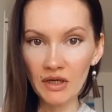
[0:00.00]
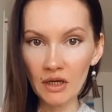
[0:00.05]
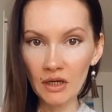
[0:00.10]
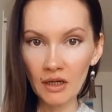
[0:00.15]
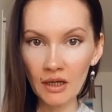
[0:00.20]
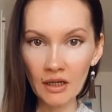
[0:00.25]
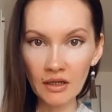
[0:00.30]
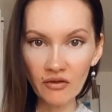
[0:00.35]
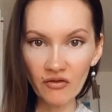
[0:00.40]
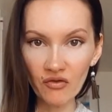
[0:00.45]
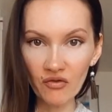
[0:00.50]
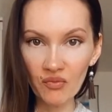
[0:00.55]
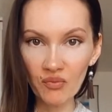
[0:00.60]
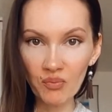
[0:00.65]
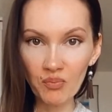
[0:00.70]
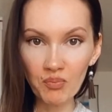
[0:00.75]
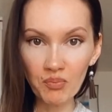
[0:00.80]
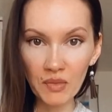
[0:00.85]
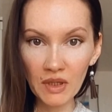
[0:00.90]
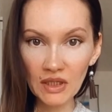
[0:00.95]
but they are kind
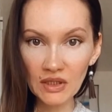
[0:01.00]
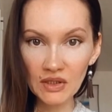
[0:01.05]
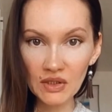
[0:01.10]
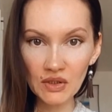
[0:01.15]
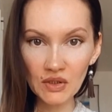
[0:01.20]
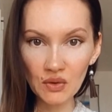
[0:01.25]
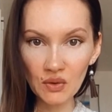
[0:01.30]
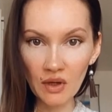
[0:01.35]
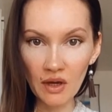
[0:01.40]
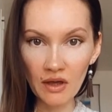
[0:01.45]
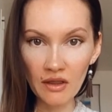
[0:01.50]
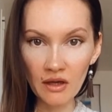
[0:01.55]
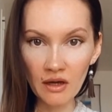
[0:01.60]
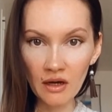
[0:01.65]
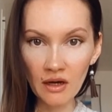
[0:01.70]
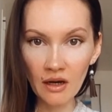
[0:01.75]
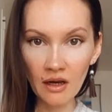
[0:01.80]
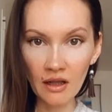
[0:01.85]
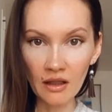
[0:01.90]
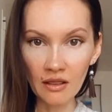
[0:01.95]
of mixed
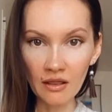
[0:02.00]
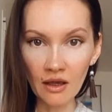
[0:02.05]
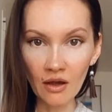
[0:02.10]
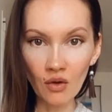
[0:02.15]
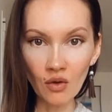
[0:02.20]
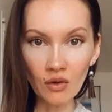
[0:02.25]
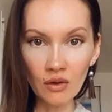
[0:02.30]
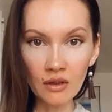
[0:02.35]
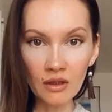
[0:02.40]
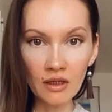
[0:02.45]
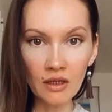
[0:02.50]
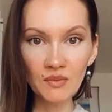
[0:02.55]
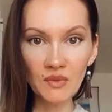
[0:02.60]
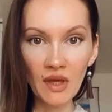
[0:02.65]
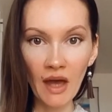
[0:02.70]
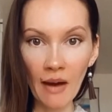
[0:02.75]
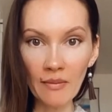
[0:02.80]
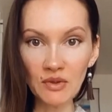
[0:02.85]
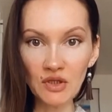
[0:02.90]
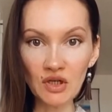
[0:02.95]
together and they
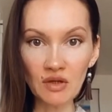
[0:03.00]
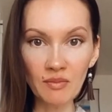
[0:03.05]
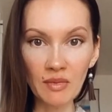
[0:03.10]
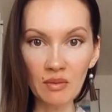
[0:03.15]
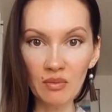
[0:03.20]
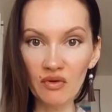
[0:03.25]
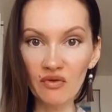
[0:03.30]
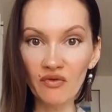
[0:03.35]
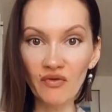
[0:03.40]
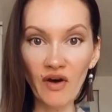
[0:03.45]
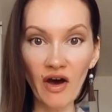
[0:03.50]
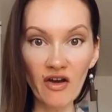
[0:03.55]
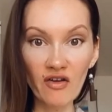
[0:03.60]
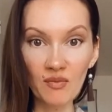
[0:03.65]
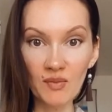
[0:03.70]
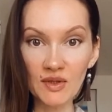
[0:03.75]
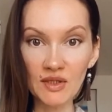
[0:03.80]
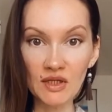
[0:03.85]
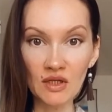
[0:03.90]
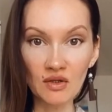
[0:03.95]
only capture maybe
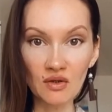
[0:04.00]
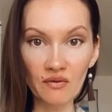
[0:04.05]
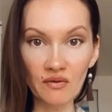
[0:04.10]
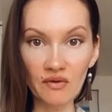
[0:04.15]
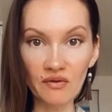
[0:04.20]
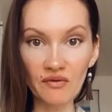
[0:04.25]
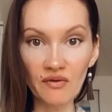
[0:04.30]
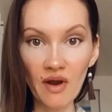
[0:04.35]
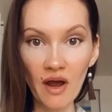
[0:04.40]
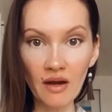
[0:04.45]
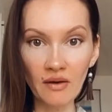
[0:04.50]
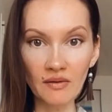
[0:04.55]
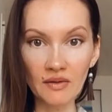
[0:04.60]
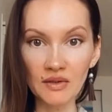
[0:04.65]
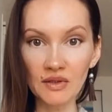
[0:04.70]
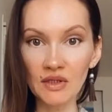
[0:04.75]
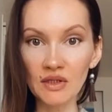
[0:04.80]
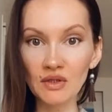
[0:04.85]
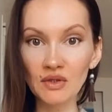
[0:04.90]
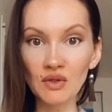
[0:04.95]
5% of the
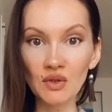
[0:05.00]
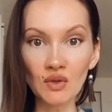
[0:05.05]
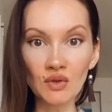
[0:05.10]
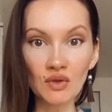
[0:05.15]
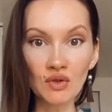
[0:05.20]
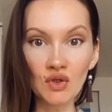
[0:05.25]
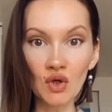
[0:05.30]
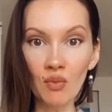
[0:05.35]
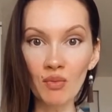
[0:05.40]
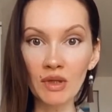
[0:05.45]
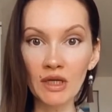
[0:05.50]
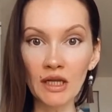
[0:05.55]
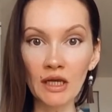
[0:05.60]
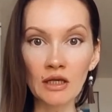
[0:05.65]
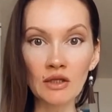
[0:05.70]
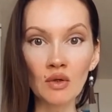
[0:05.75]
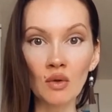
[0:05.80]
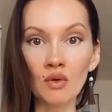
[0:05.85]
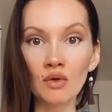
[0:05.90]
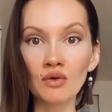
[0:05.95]
fragrance. They don't
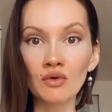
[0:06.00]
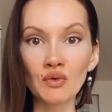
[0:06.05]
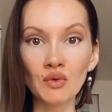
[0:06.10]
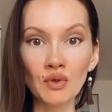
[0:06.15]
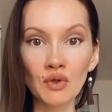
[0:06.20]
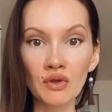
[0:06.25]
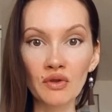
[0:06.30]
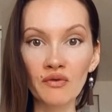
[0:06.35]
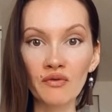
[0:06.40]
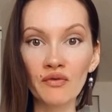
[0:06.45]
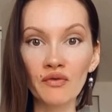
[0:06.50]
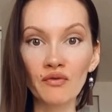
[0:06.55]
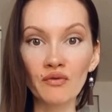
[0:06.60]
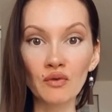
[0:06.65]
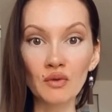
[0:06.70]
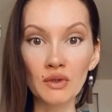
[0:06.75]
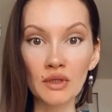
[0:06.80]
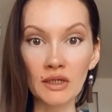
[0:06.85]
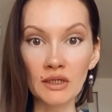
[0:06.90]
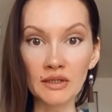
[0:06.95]
dominate or ruin
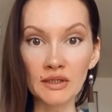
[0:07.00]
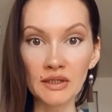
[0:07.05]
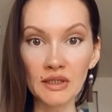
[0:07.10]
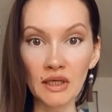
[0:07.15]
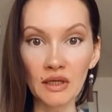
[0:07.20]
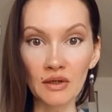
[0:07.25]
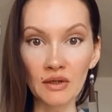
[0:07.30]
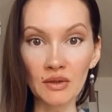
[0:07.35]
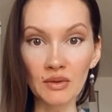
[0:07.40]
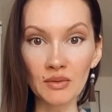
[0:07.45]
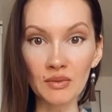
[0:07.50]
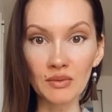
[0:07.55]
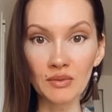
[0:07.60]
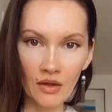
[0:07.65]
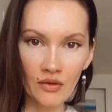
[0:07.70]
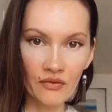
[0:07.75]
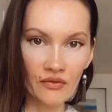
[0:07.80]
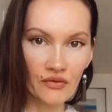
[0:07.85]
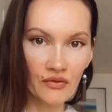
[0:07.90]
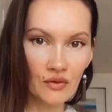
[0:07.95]
the fruitiness here.